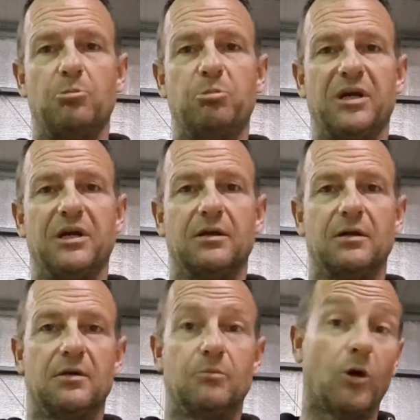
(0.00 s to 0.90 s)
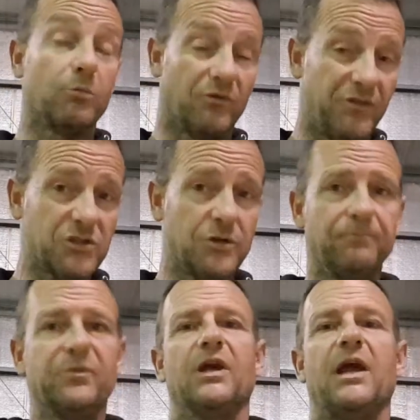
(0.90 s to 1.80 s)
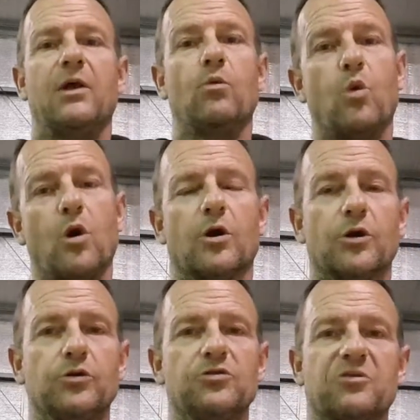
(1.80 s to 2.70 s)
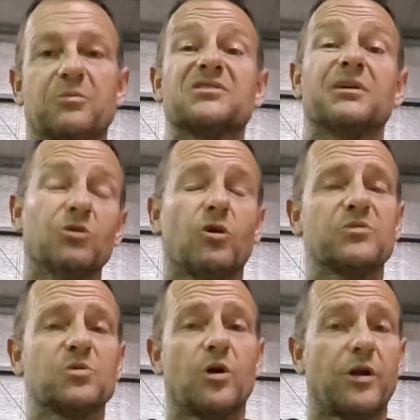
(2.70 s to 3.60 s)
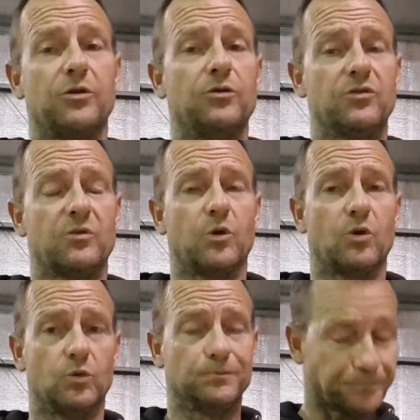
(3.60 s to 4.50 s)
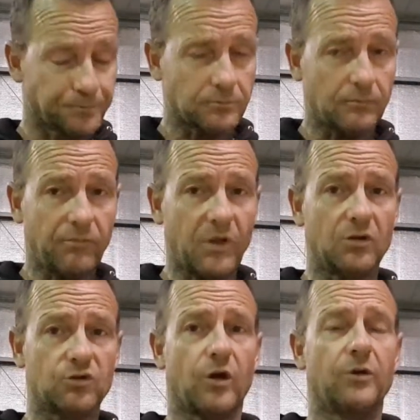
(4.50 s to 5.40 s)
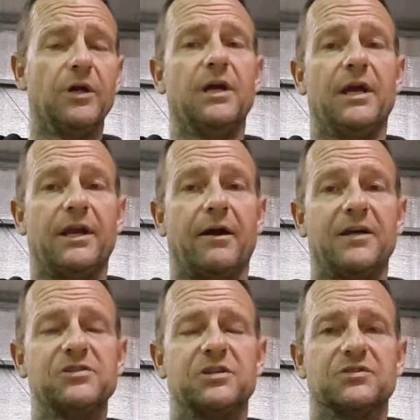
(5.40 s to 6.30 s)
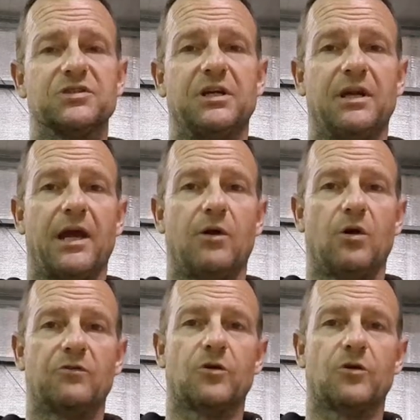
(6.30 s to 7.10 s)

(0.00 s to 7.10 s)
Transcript: being in my profession and why I use them and sometimes why I don't use them at all. So now, as you can see now, I've